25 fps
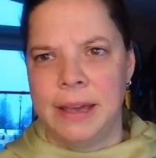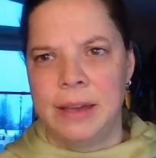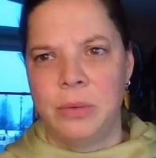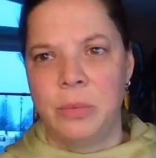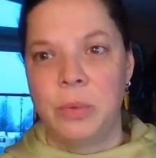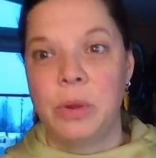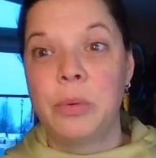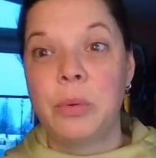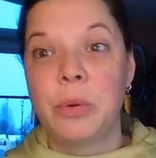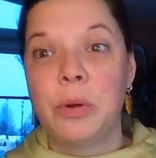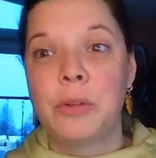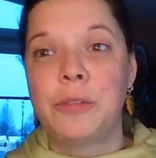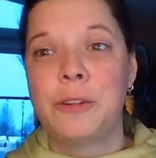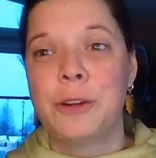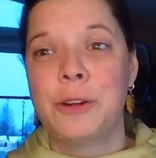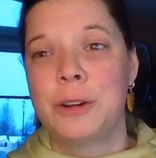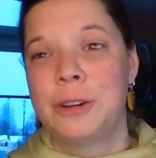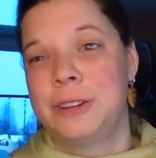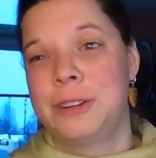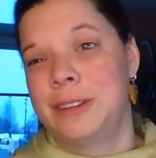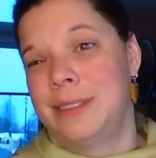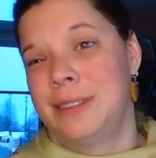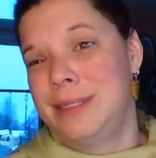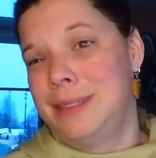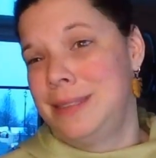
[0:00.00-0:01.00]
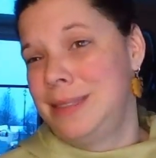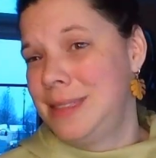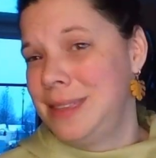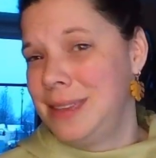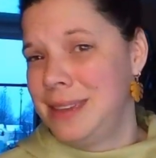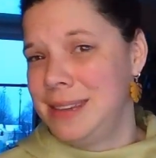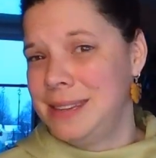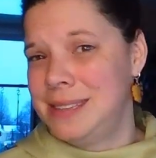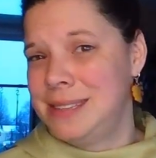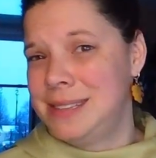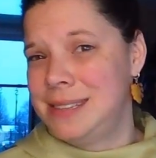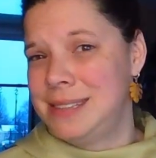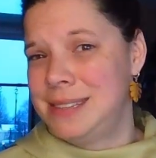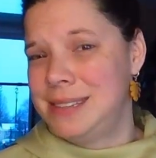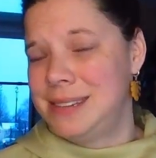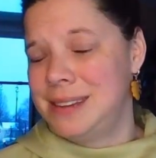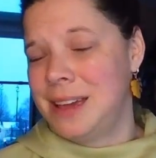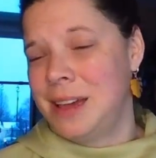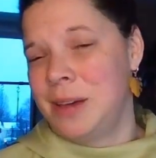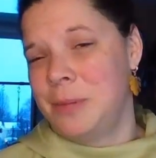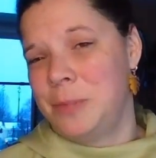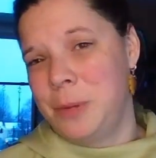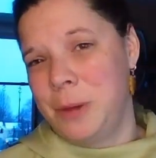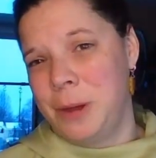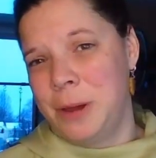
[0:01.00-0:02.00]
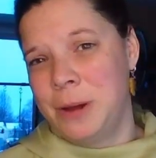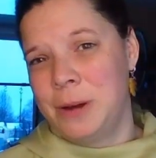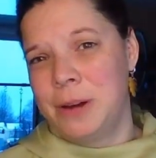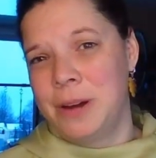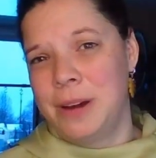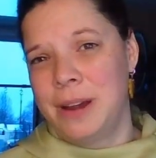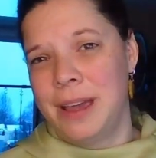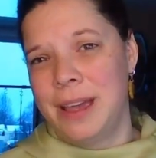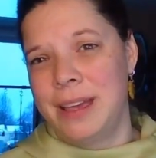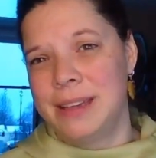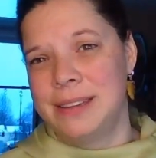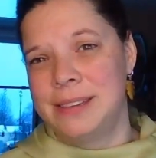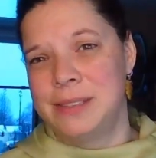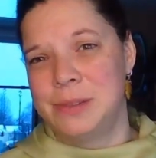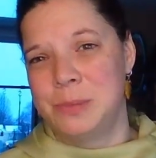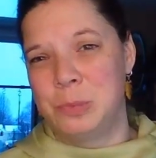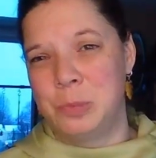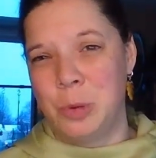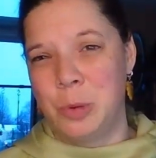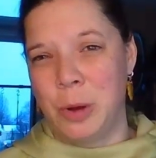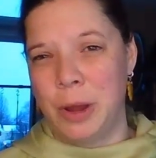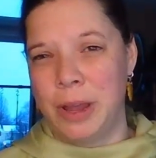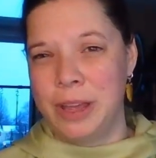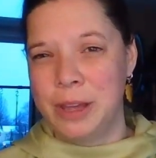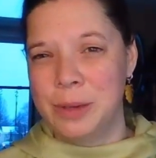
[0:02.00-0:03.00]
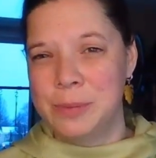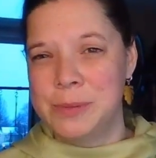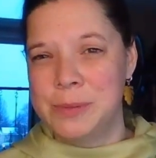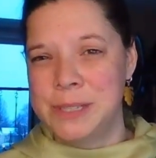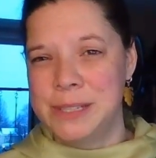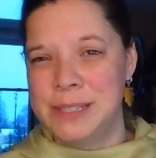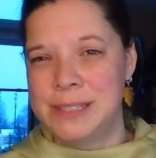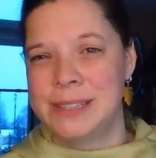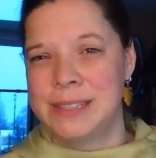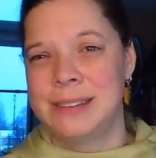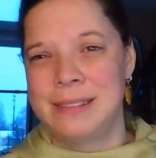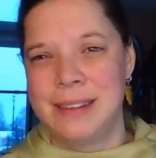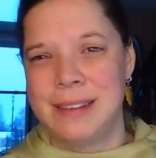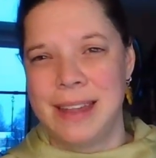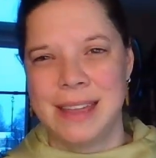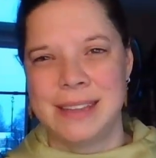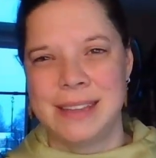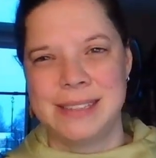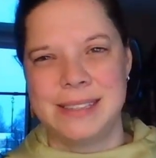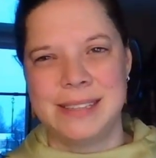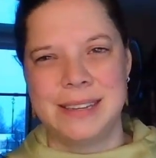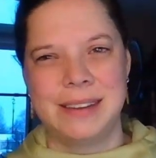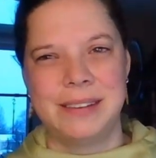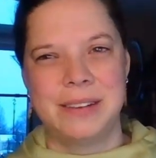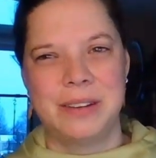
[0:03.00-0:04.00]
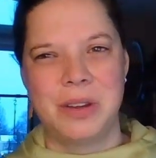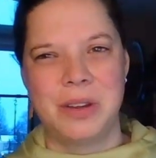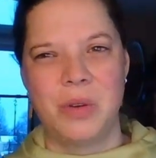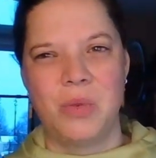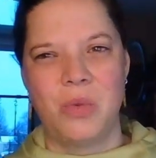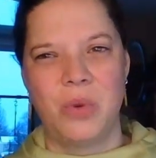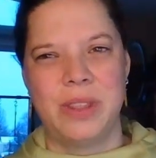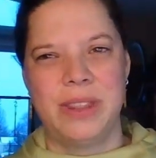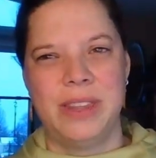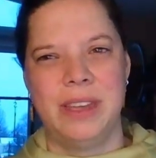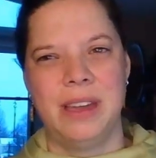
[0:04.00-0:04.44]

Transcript: We refer to this up here as breakup season, as in when